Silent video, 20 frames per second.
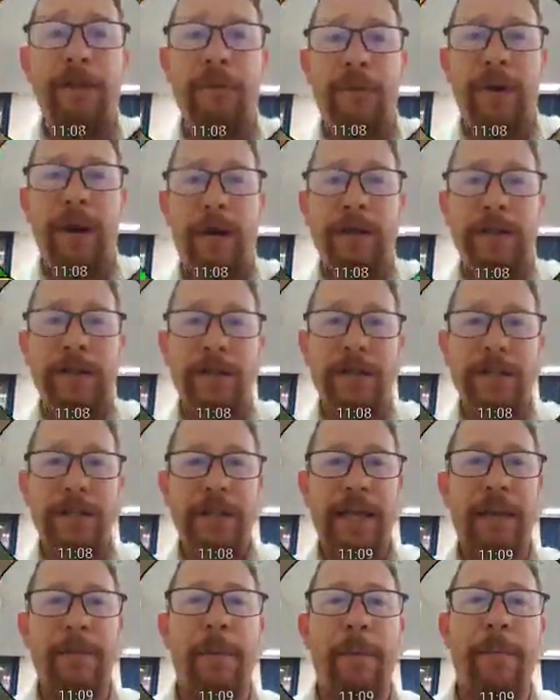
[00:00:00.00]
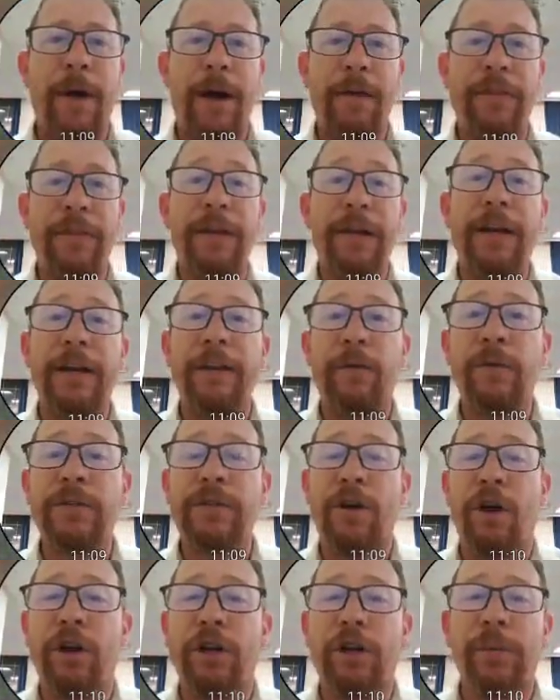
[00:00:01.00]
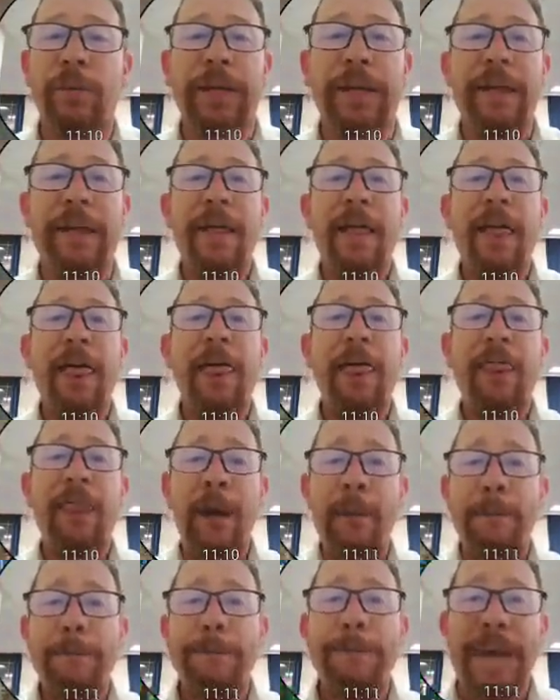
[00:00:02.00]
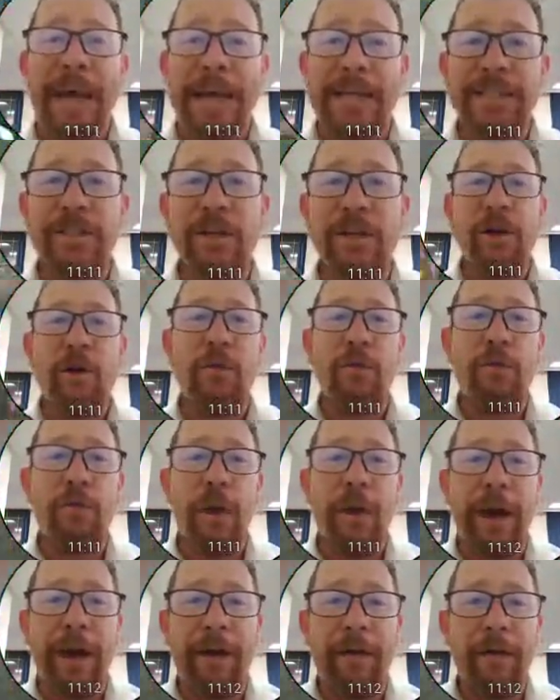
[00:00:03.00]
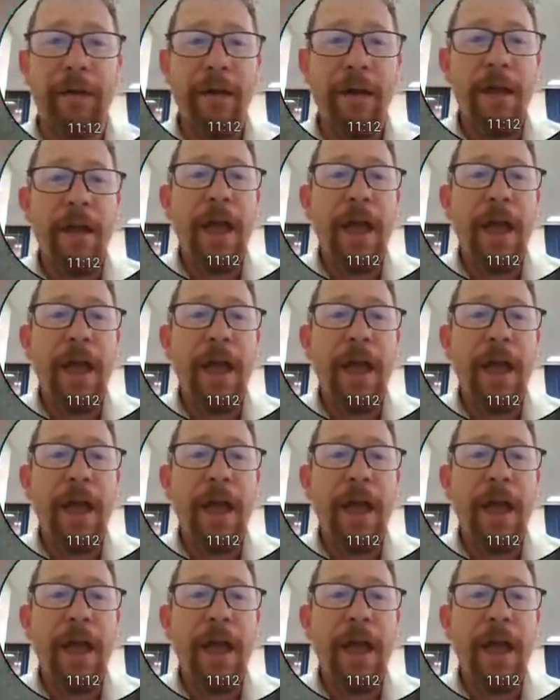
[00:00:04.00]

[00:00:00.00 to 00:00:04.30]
rares in this game. Apothecary, though, is arguably the best rare.